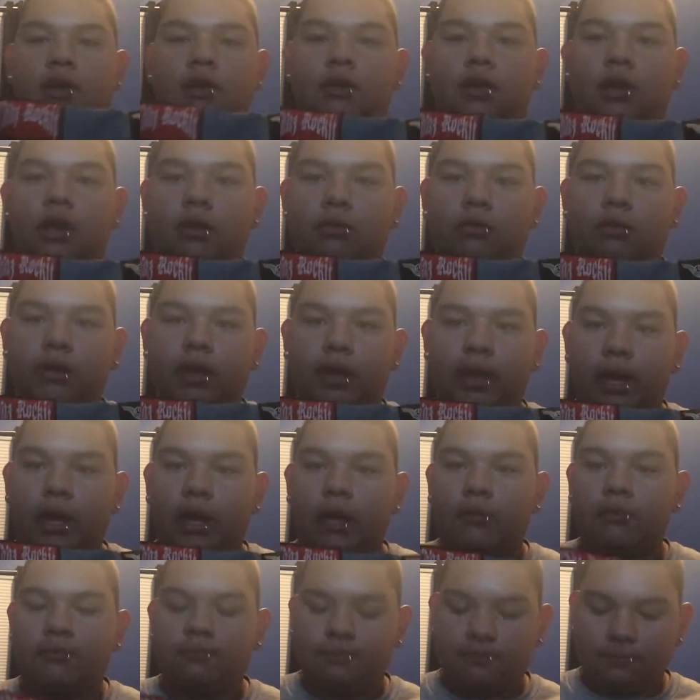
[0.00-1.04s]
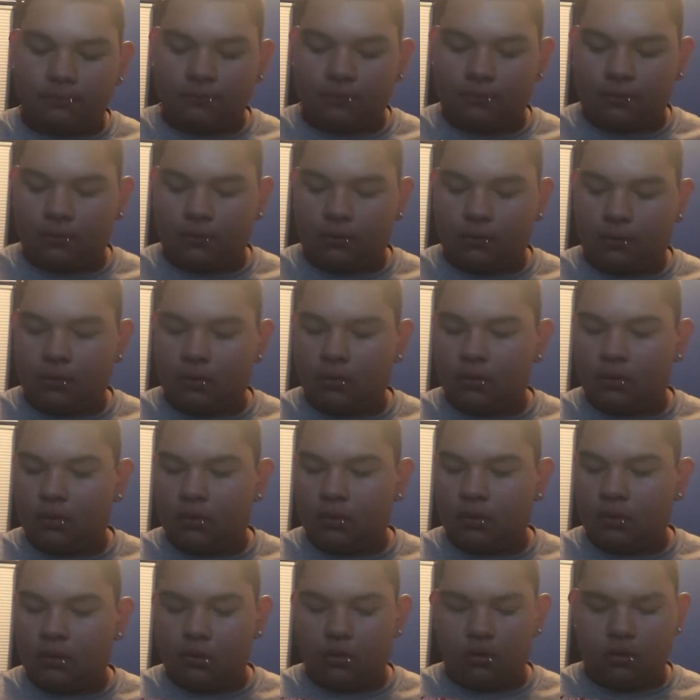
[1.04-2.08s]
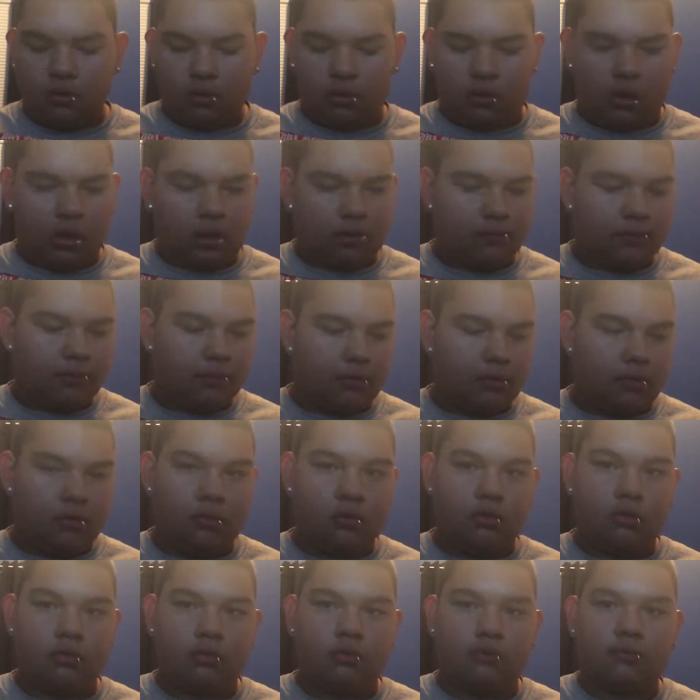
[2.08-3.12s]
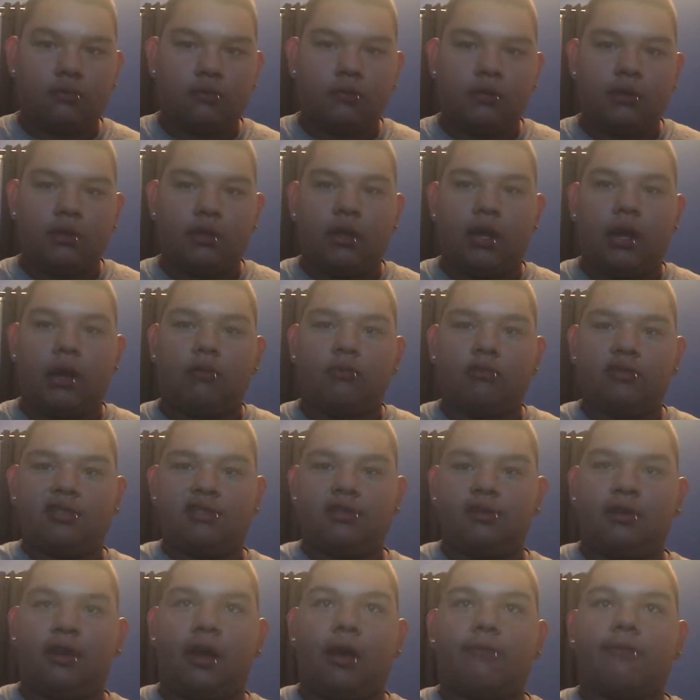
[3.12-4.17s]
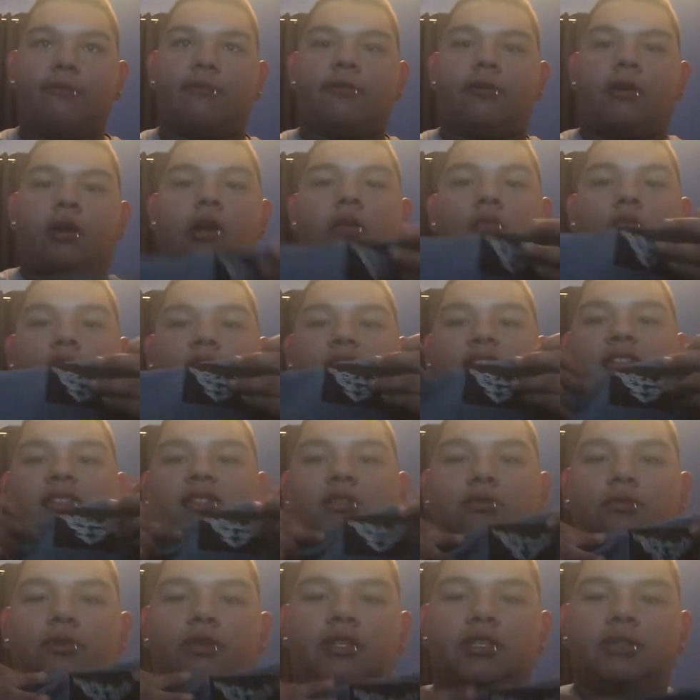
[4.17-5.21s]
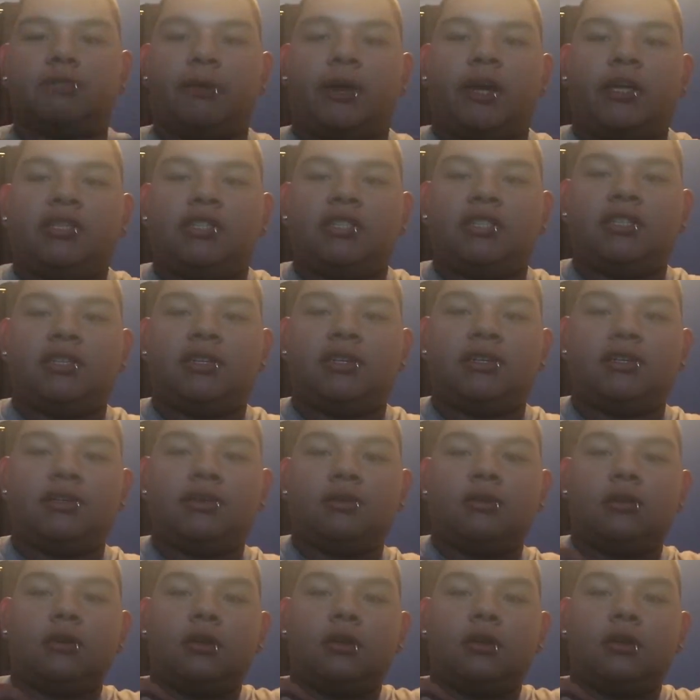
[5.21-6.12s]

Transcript: Now we got Longview. Now we still haven't figured out what this Swedish patch is.